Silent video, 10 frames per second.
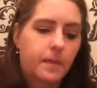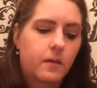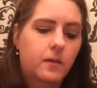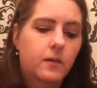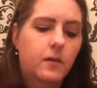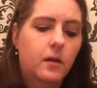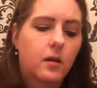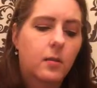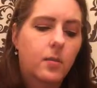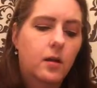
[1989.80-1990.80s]
to
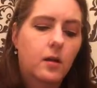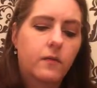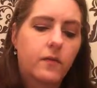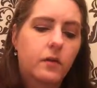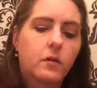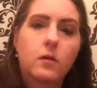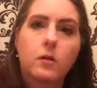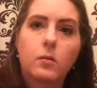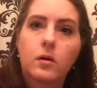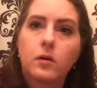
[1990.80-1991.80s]
take a bit of that top
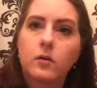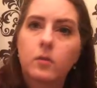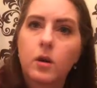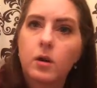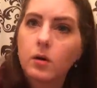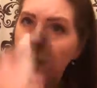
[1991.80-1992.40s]
one as well